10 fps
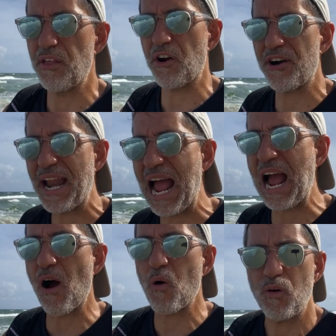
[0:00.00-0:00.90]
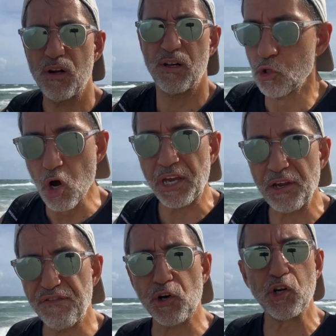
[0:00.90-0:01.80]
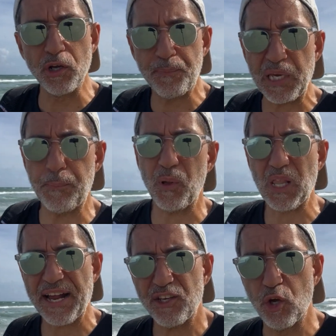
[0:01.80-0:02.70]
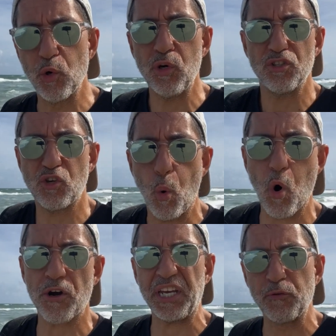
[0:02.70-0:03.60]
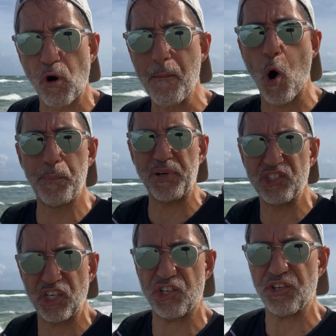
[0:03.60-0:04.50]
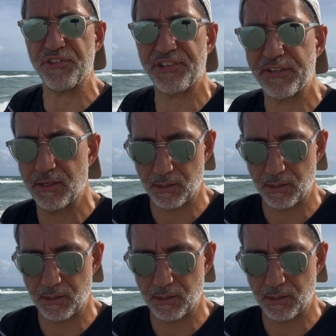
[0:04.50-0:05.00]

that are now looking for good people like you to work in remote positions.